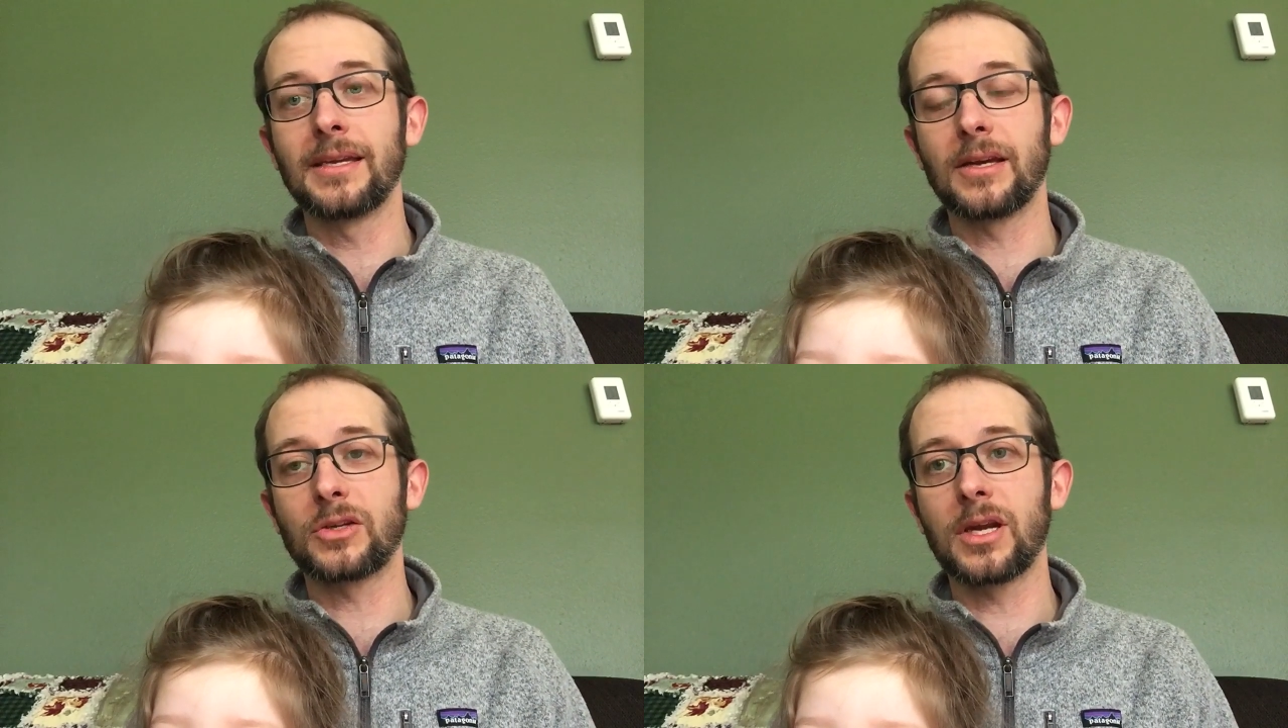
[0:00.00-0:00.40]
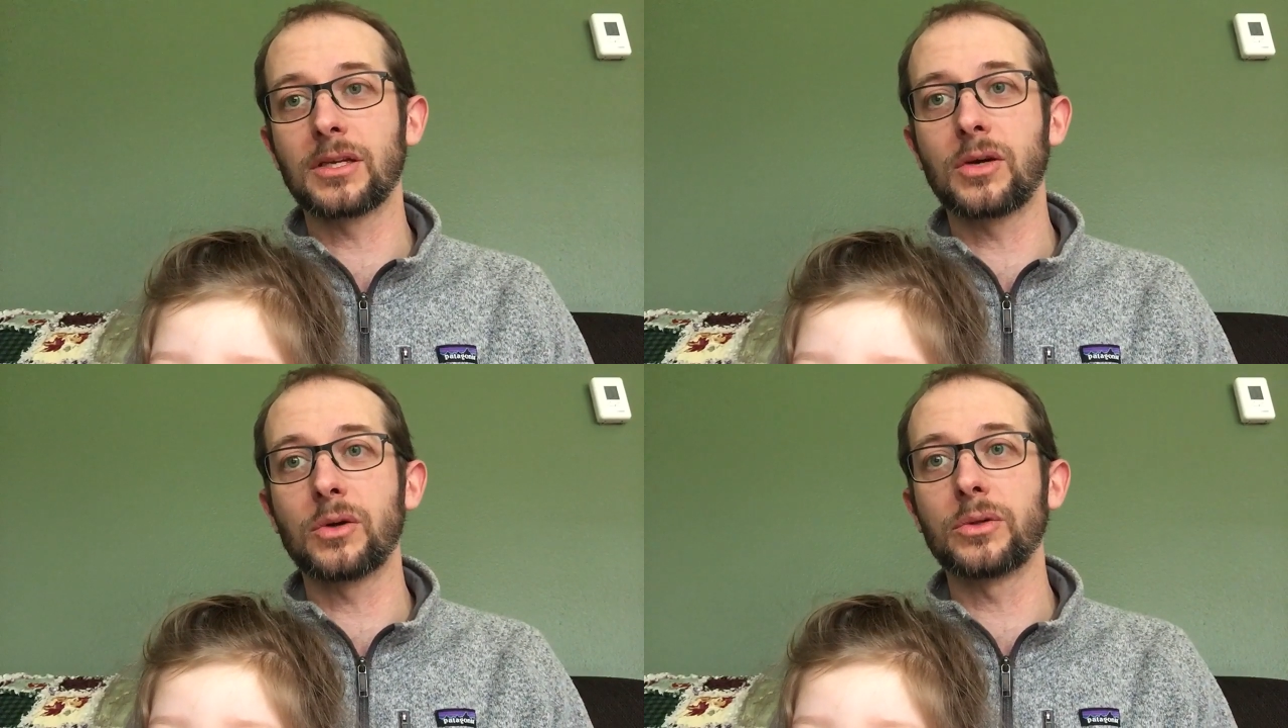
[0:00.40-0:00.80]
Now try to
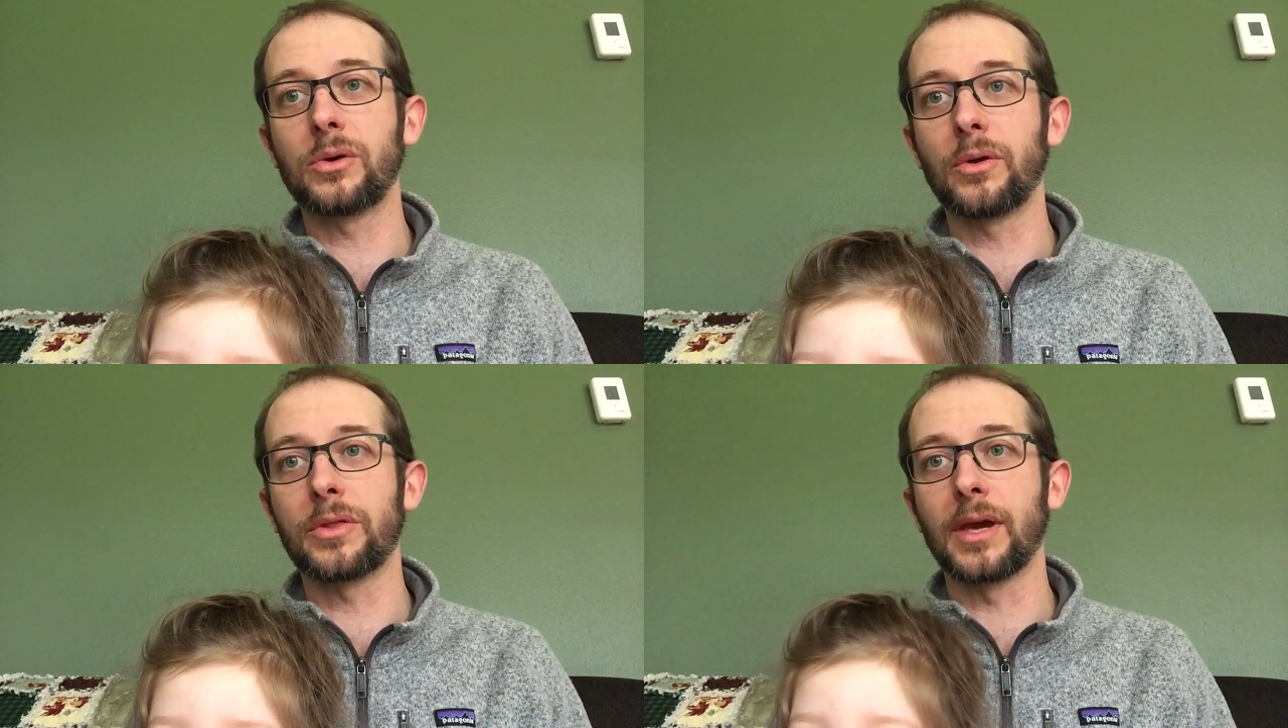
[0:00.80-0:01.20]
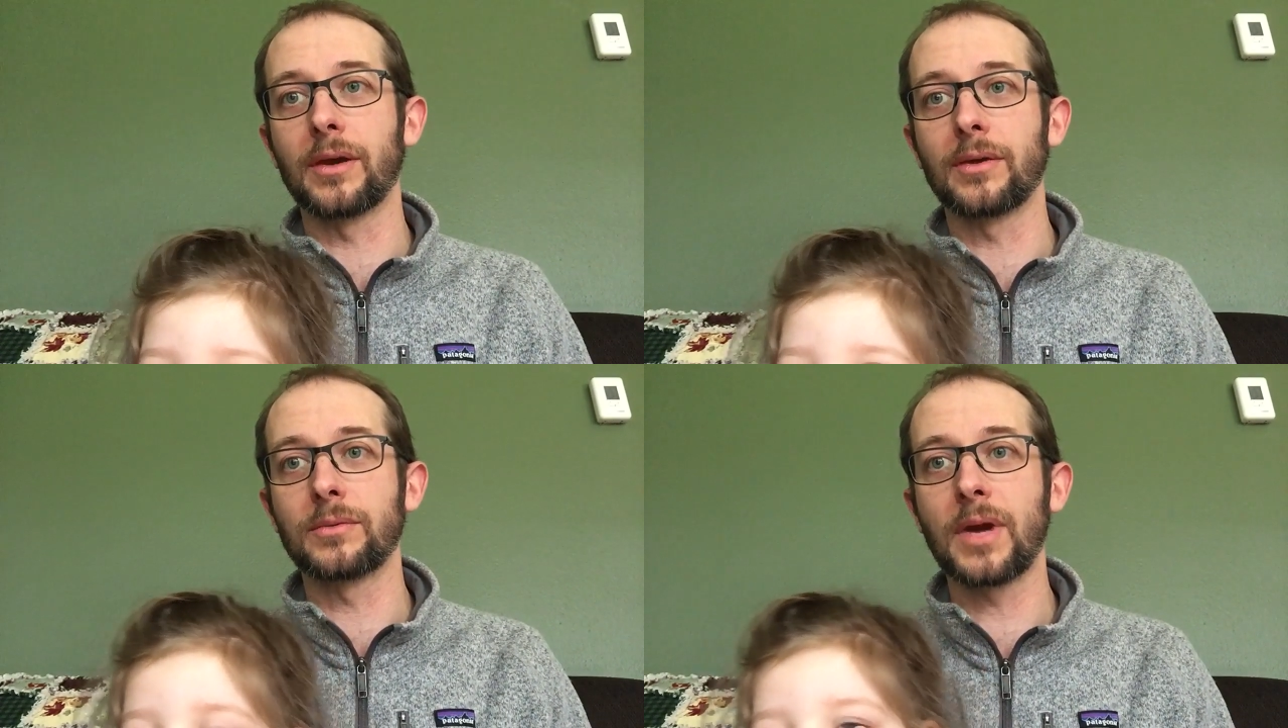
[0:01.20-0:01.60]
decode the whole thing.
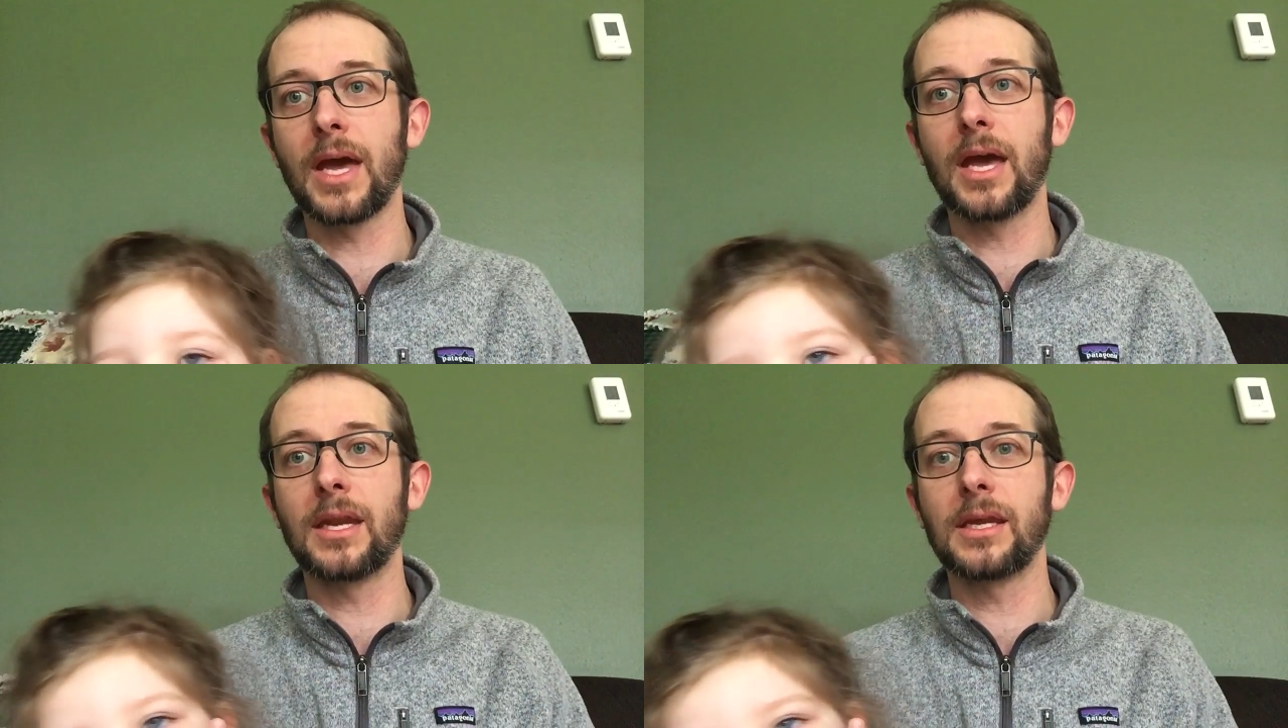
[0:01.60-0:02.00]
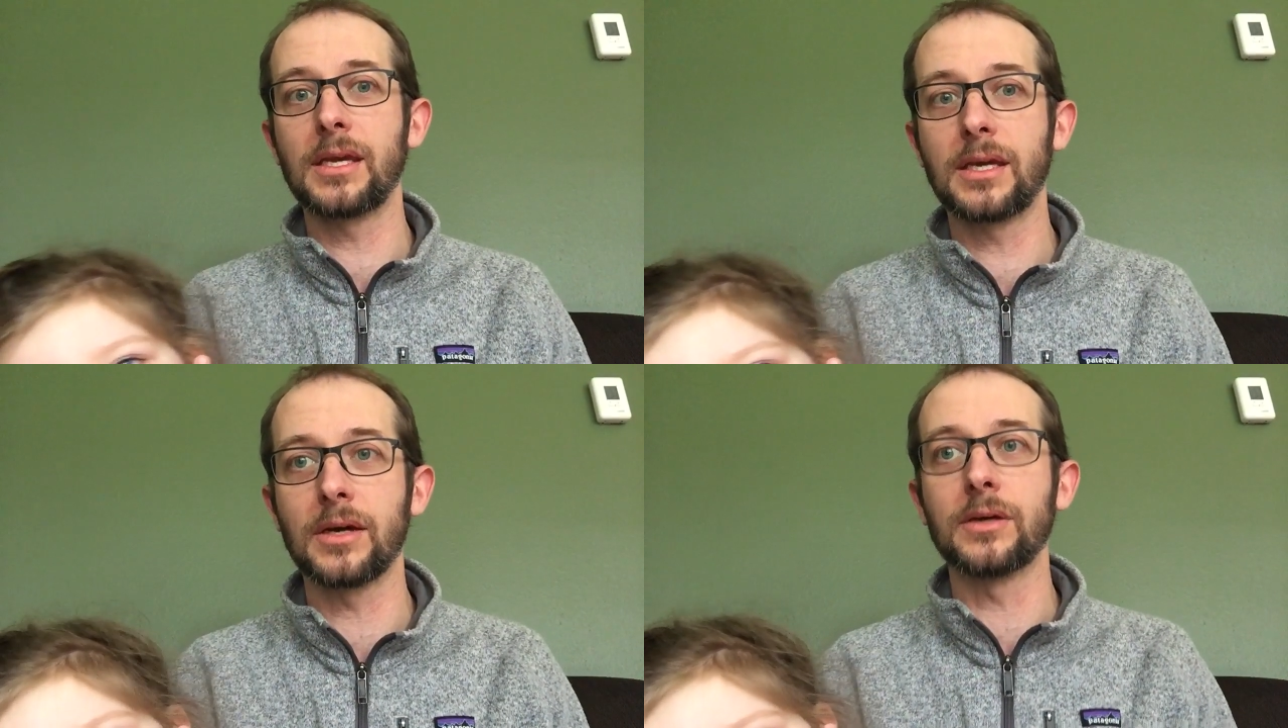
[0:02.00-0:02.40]
Ready,
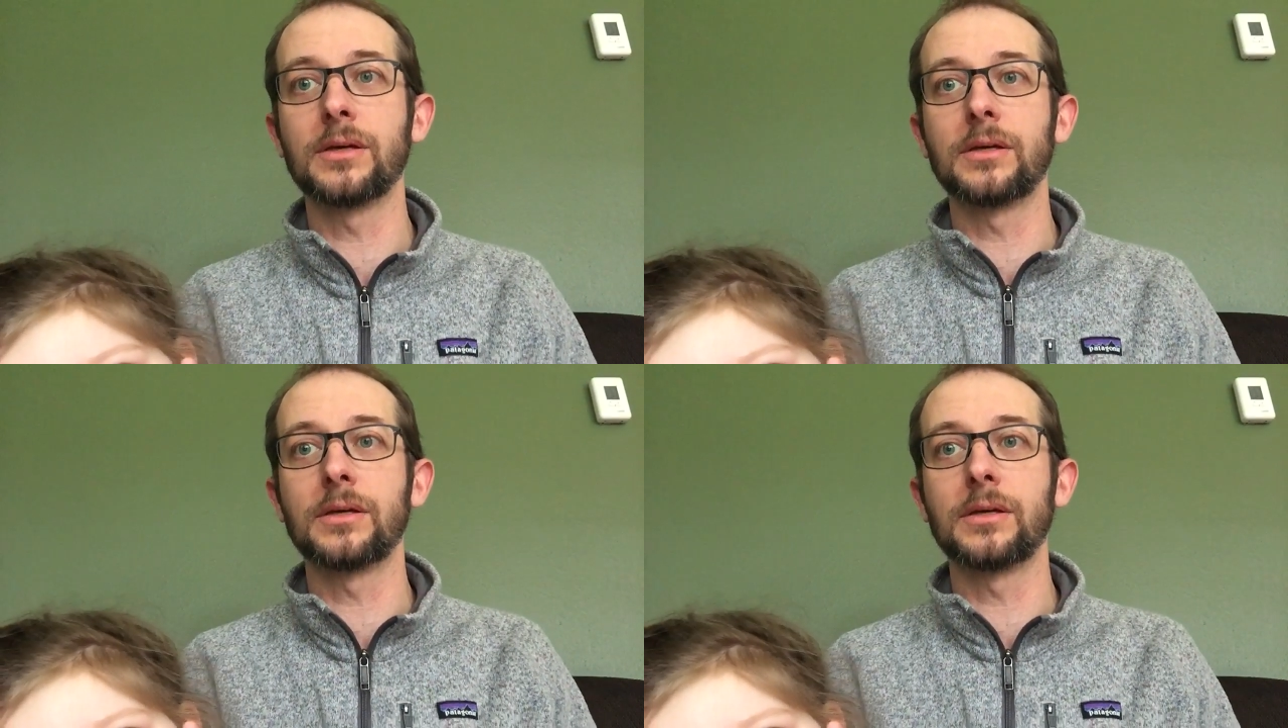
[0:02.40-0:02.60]
go.